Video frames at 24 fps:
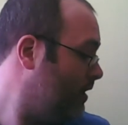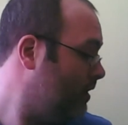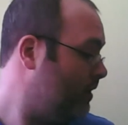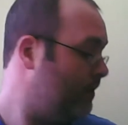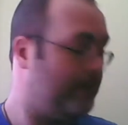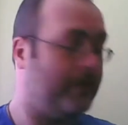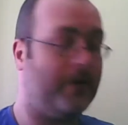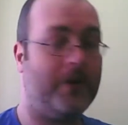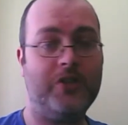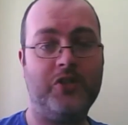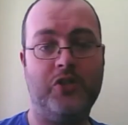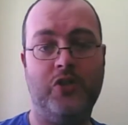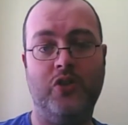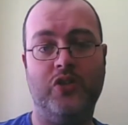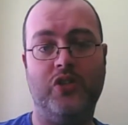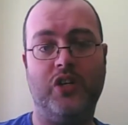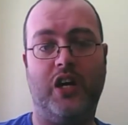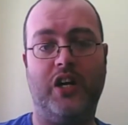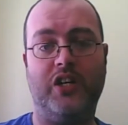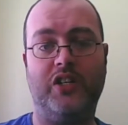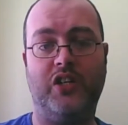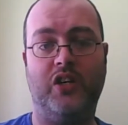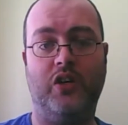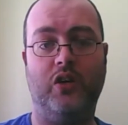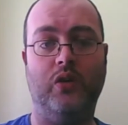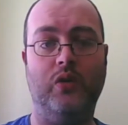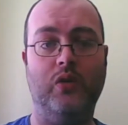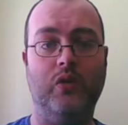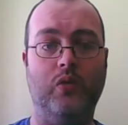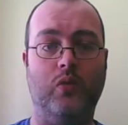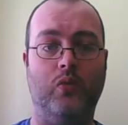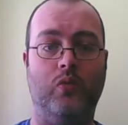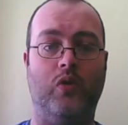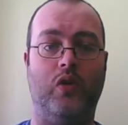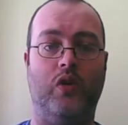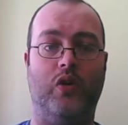First news
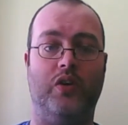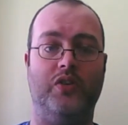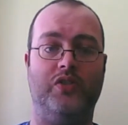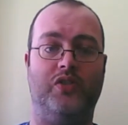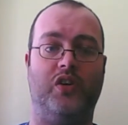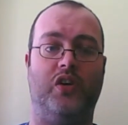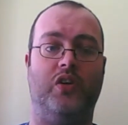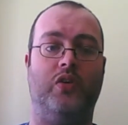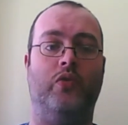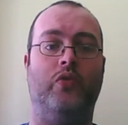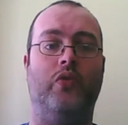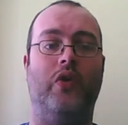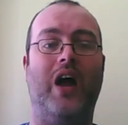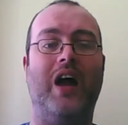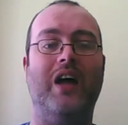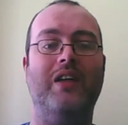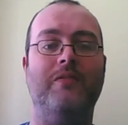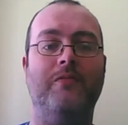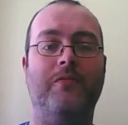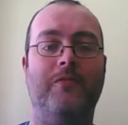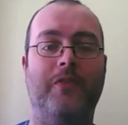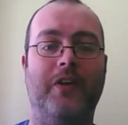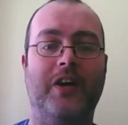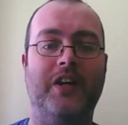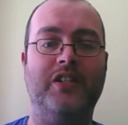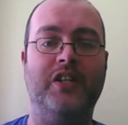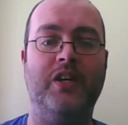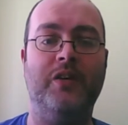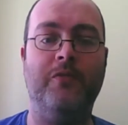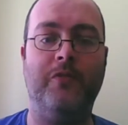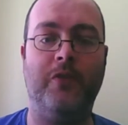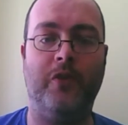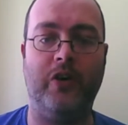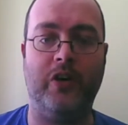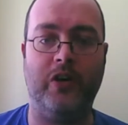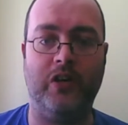article was Gran fighting
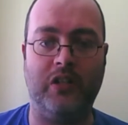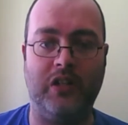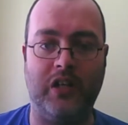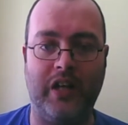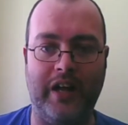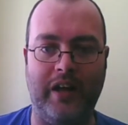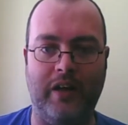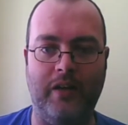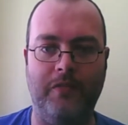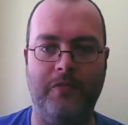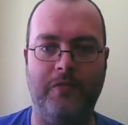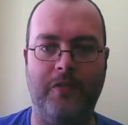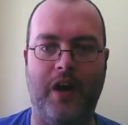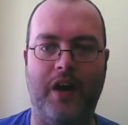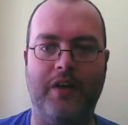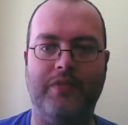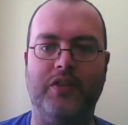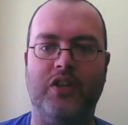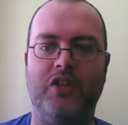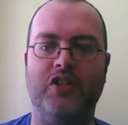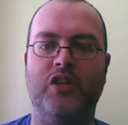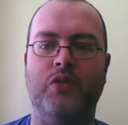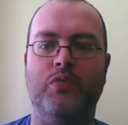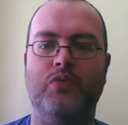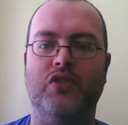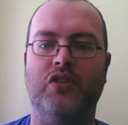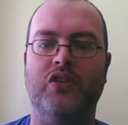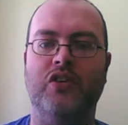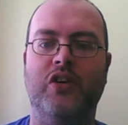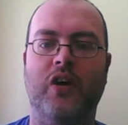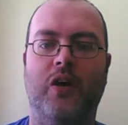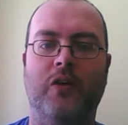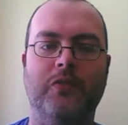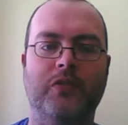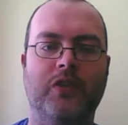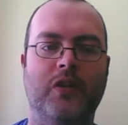for her life after she was
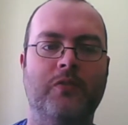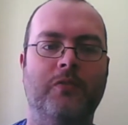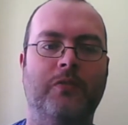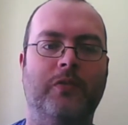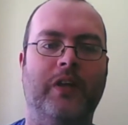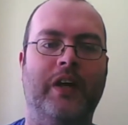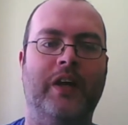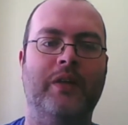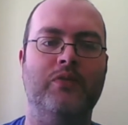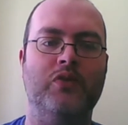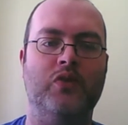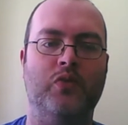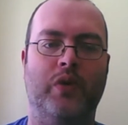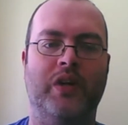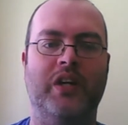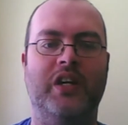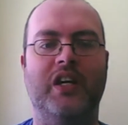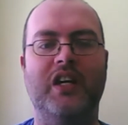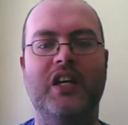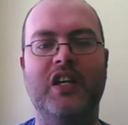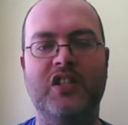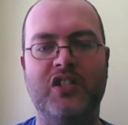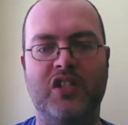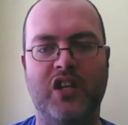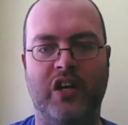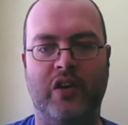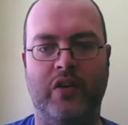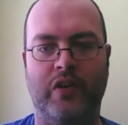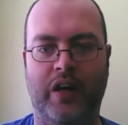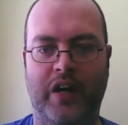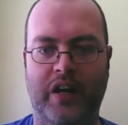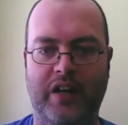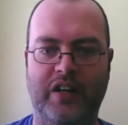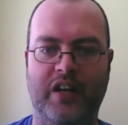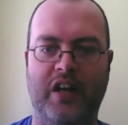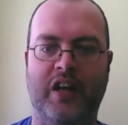engulfed in flames when
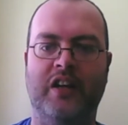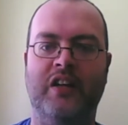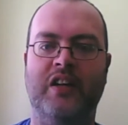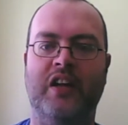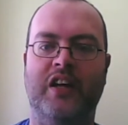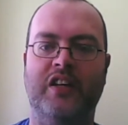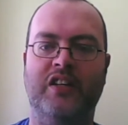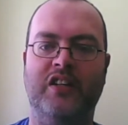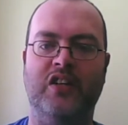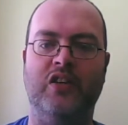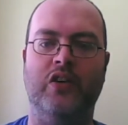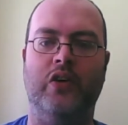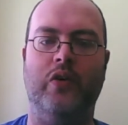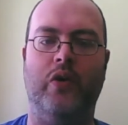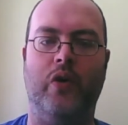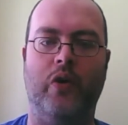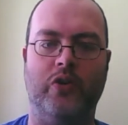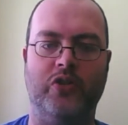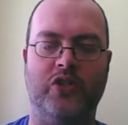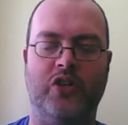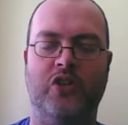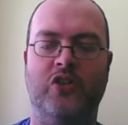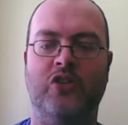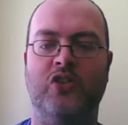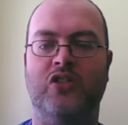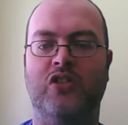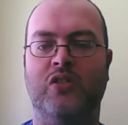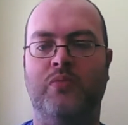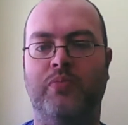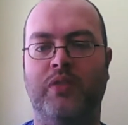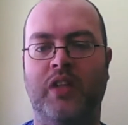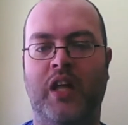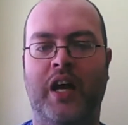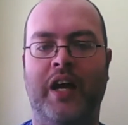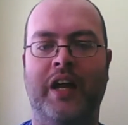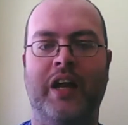e-cigarette ignited her oxygen
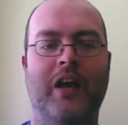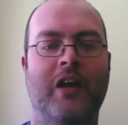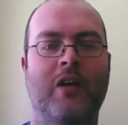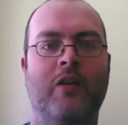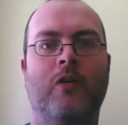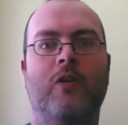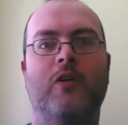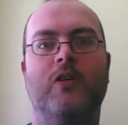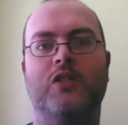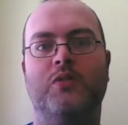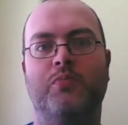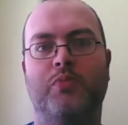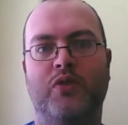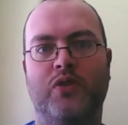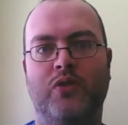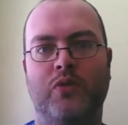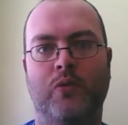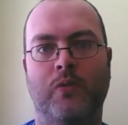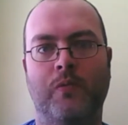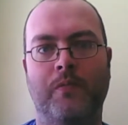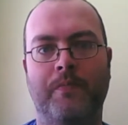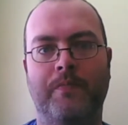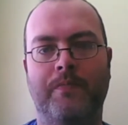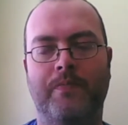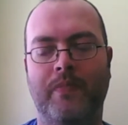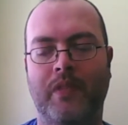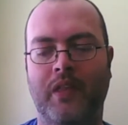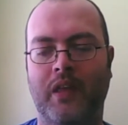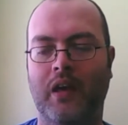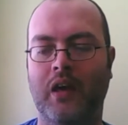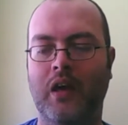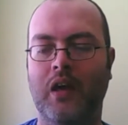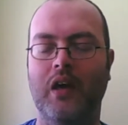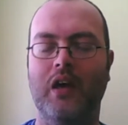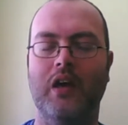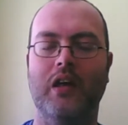supply in hospital.
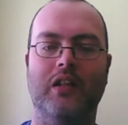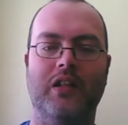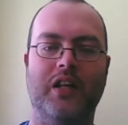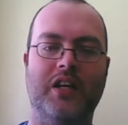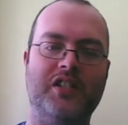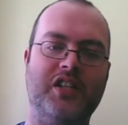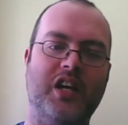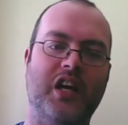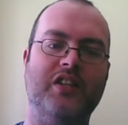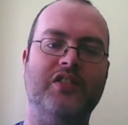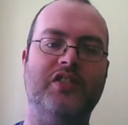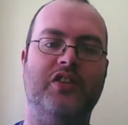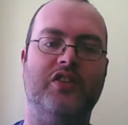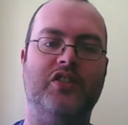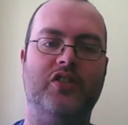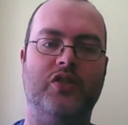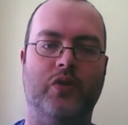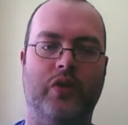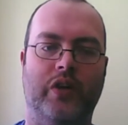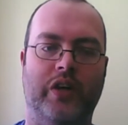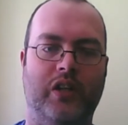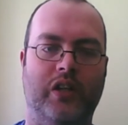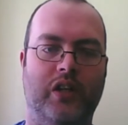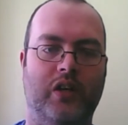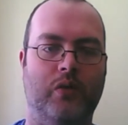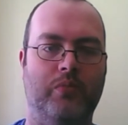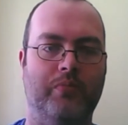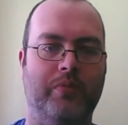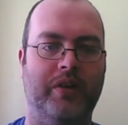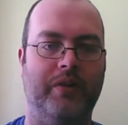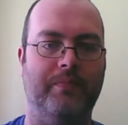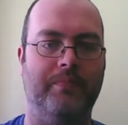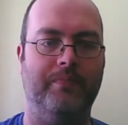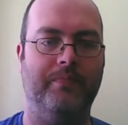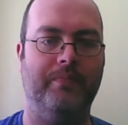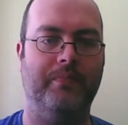Let's get into the story a little bit.